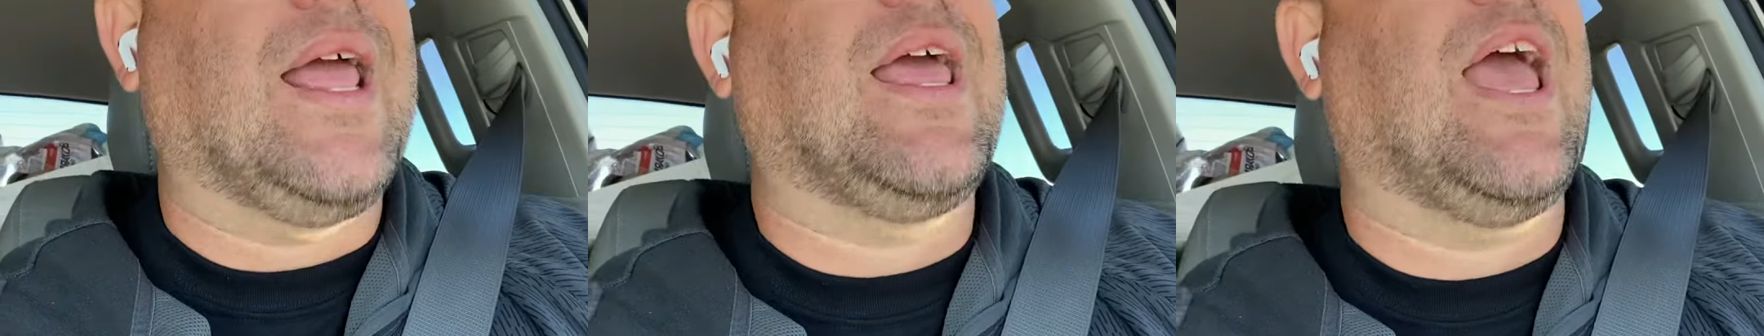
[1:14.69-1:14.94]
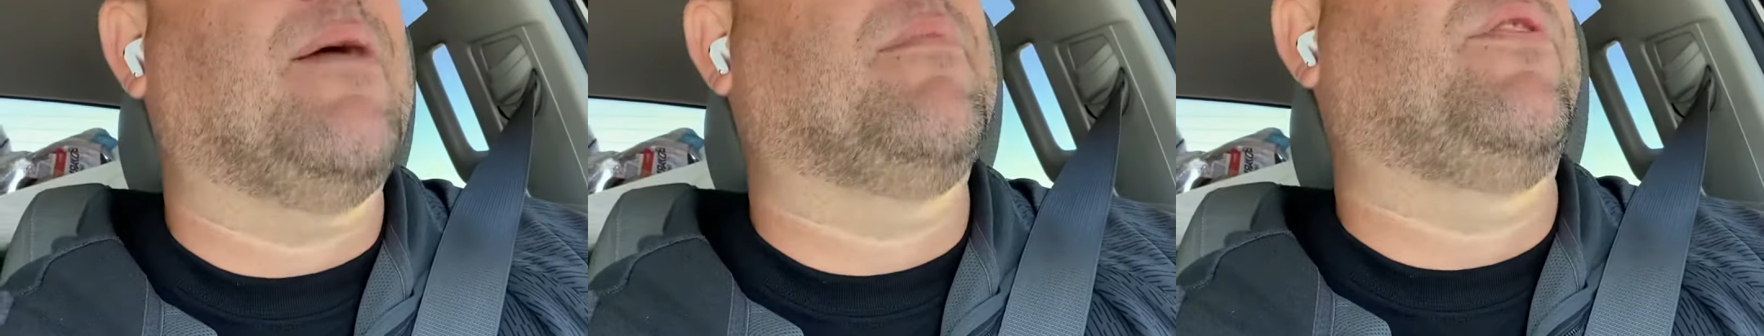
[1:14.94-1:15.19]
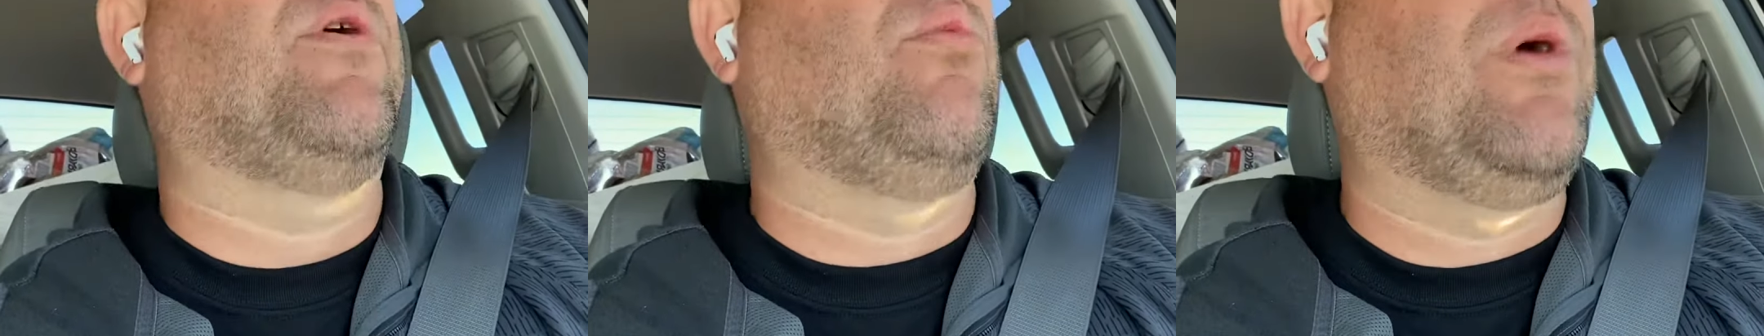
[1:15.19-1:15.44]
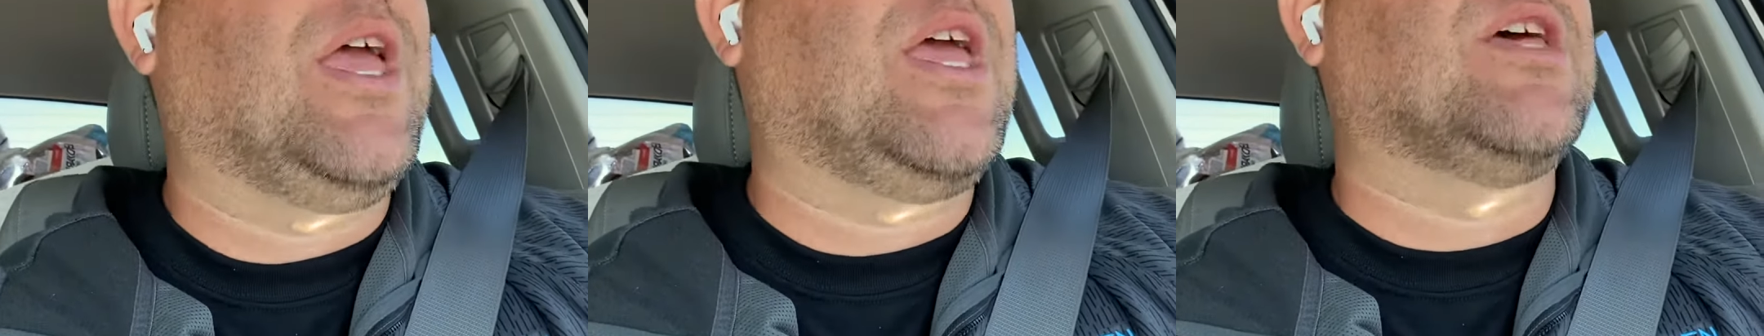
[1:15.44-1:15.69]
Game of the
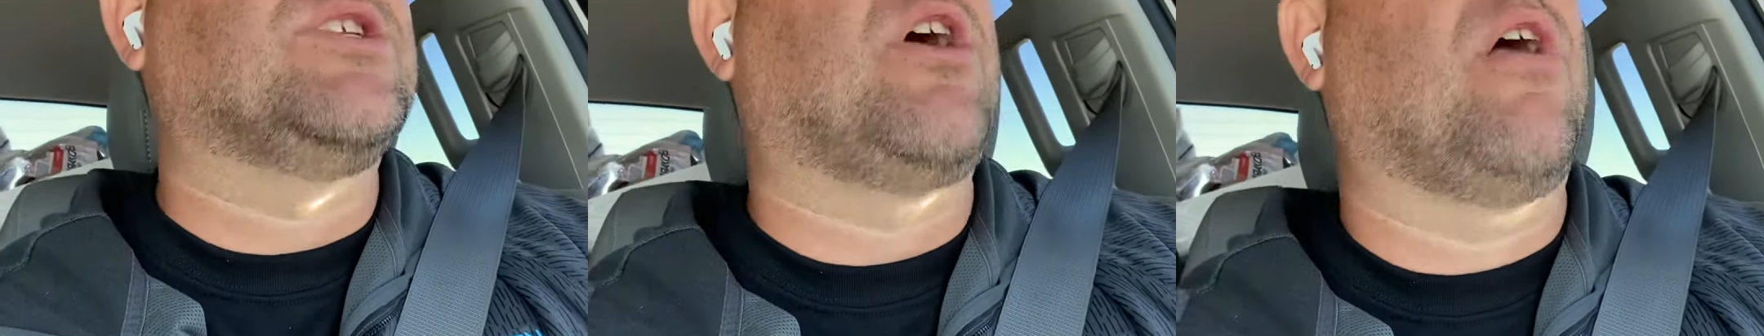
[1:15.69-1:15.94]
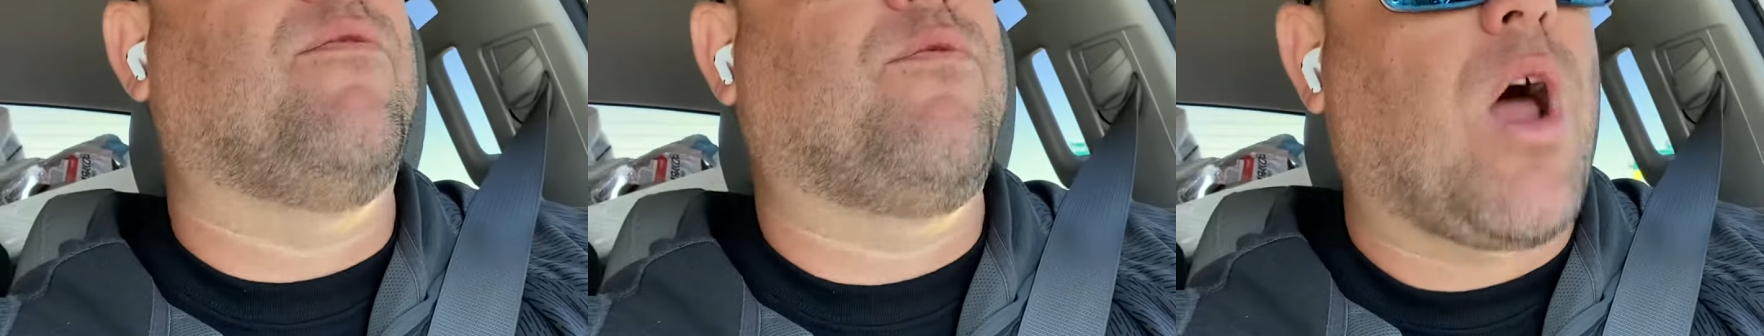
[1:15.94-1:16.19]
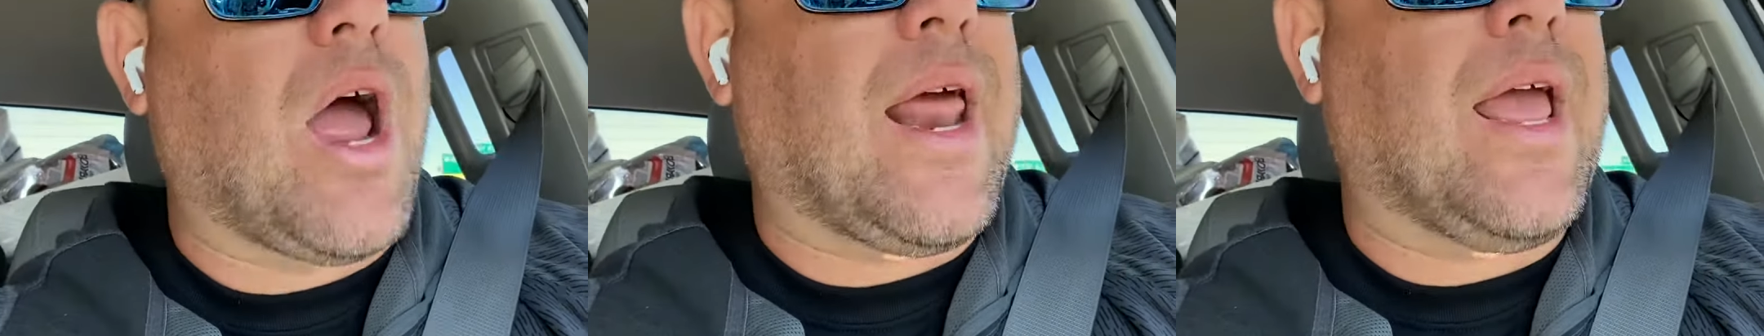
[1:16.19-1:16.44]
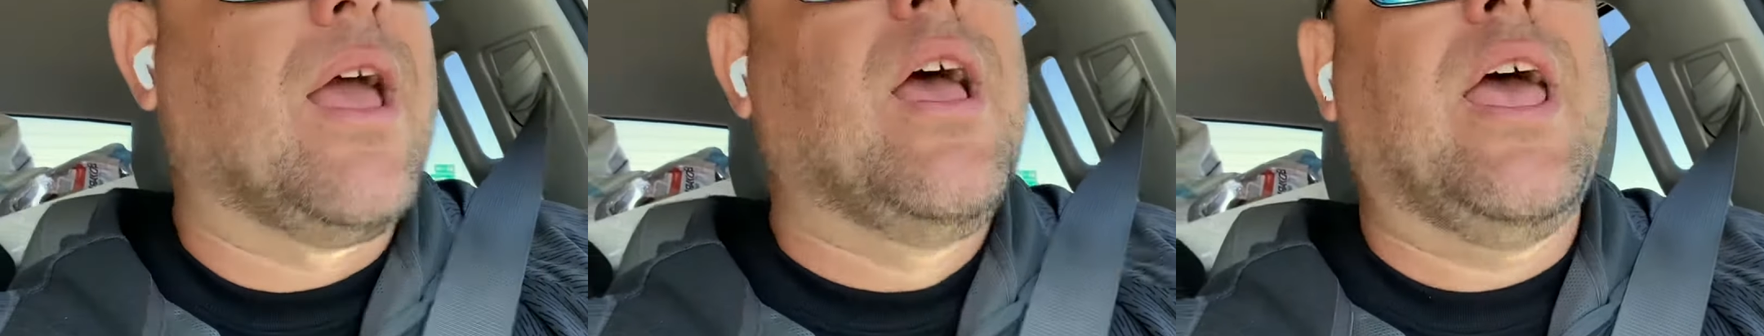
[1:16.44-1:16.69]
week is on
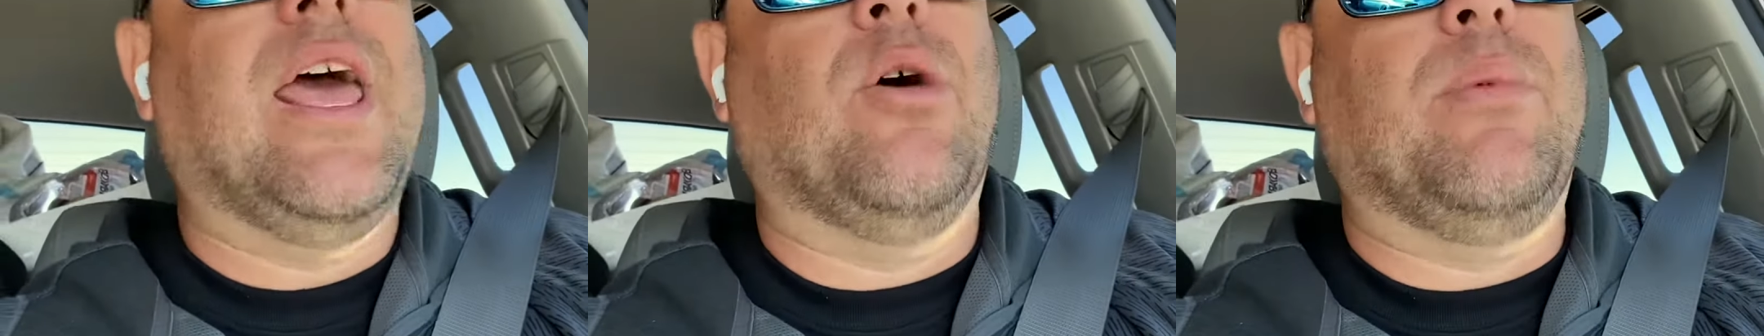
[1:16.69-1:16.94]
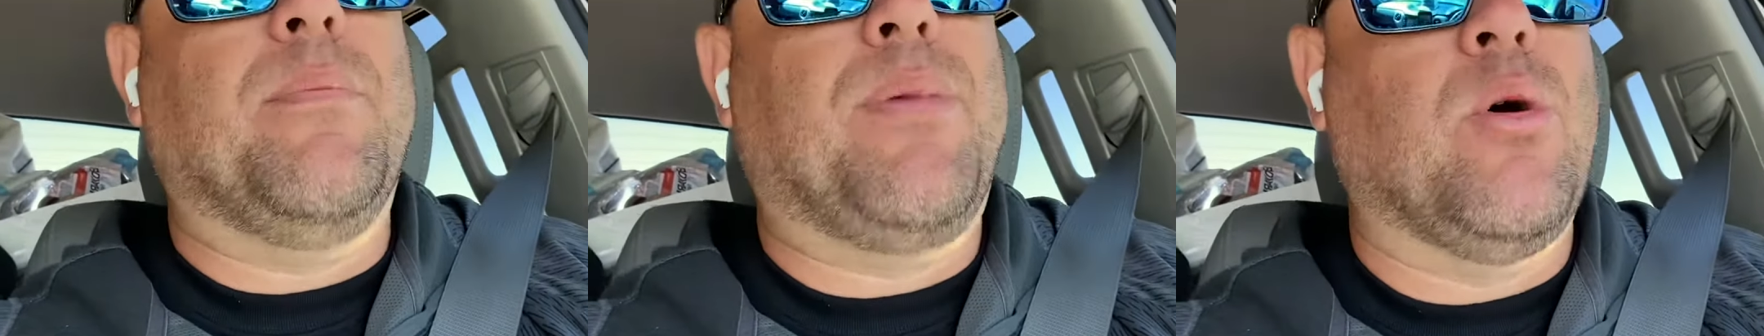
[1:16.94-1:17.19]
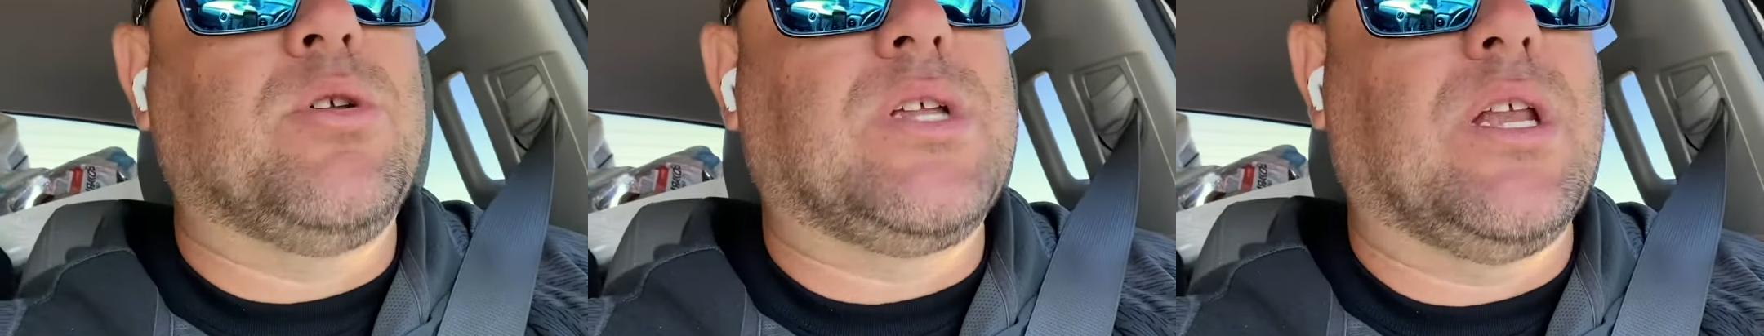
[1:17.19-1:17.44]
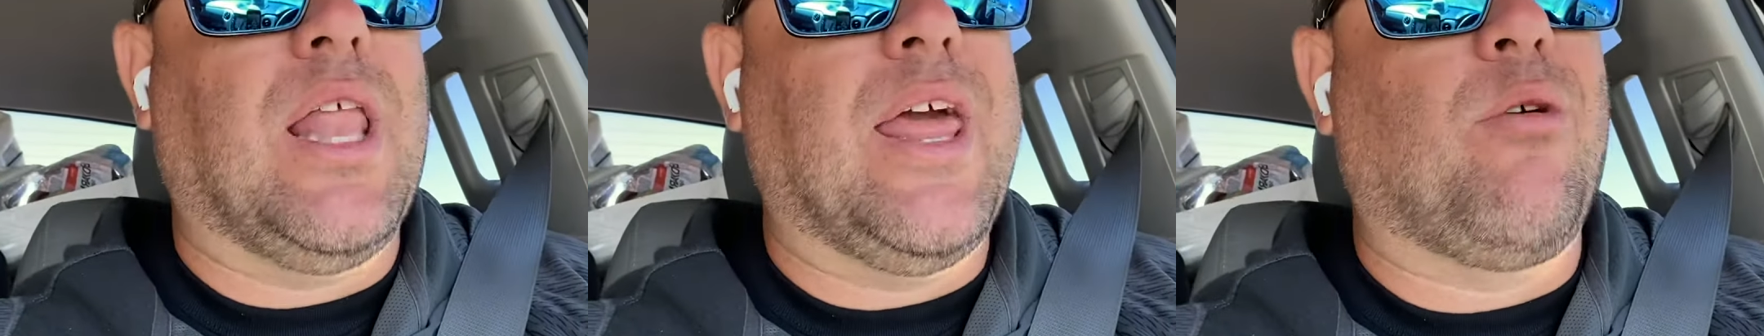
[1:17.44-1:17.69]
Friday. It'll be
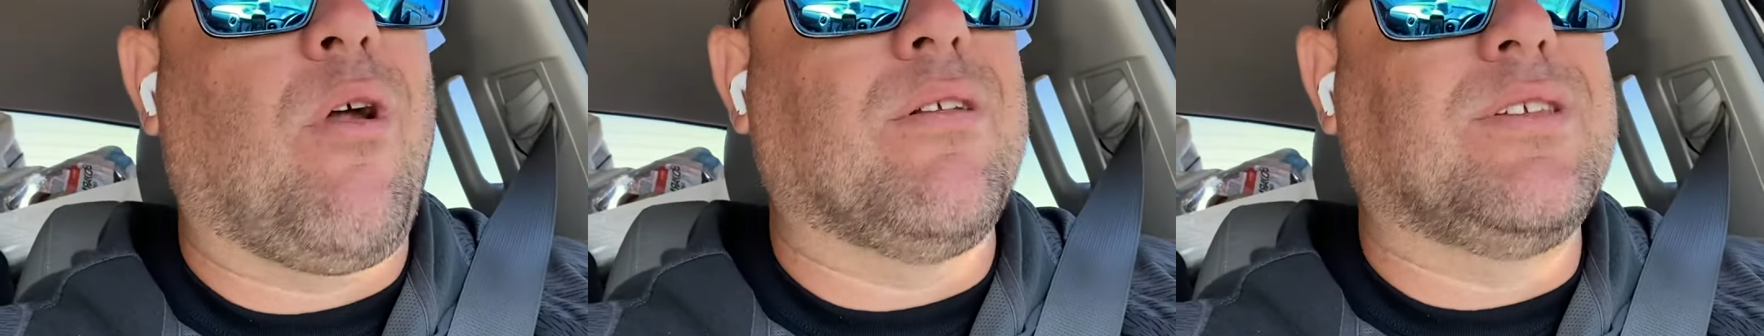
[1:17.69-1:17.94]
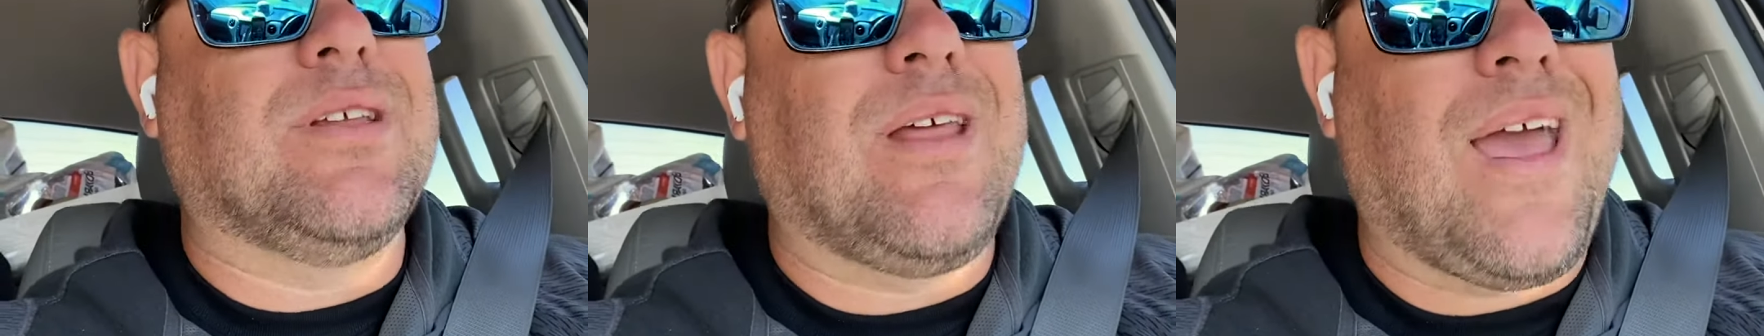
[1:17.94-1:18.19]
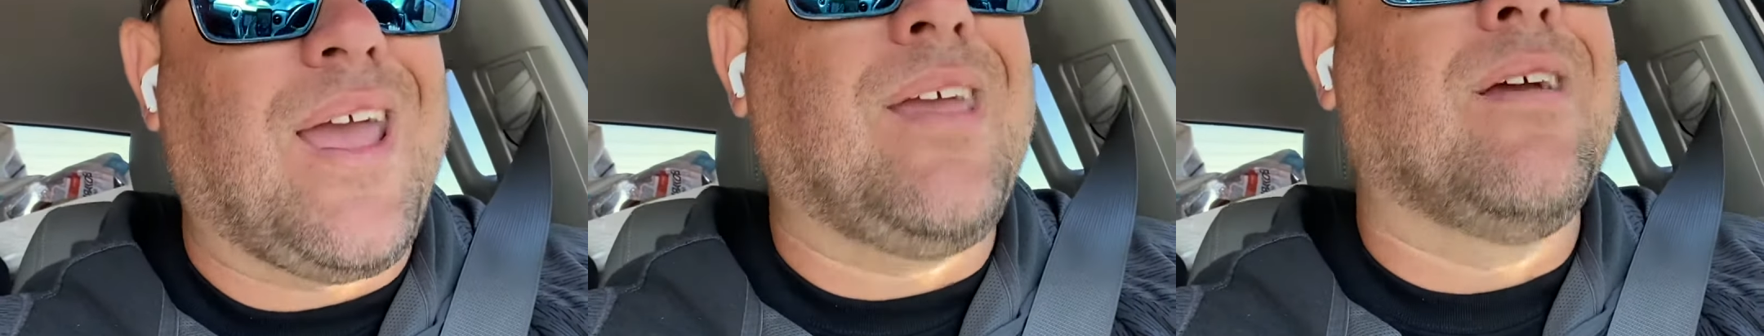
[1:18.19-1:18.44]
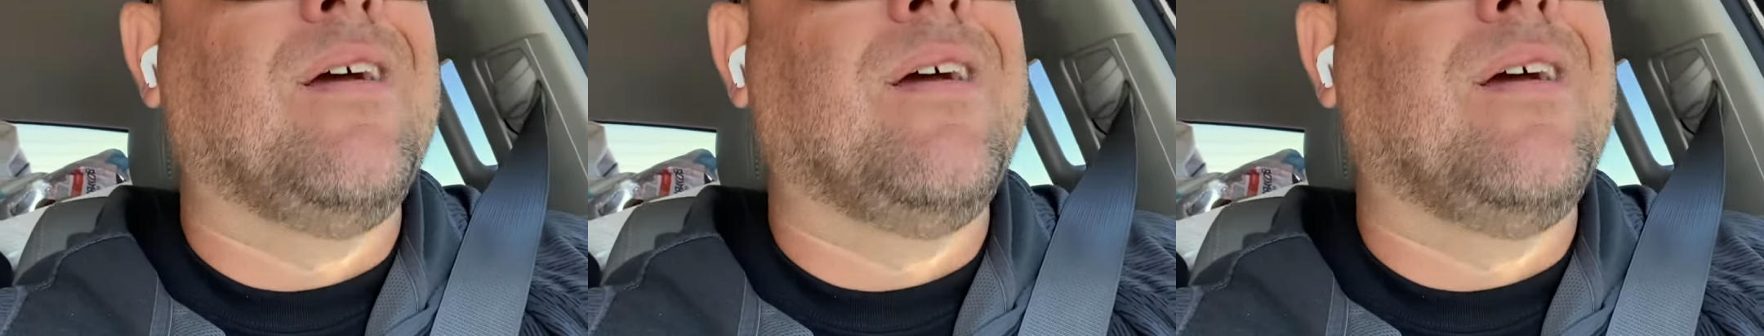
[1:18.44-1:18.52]
posted later on today.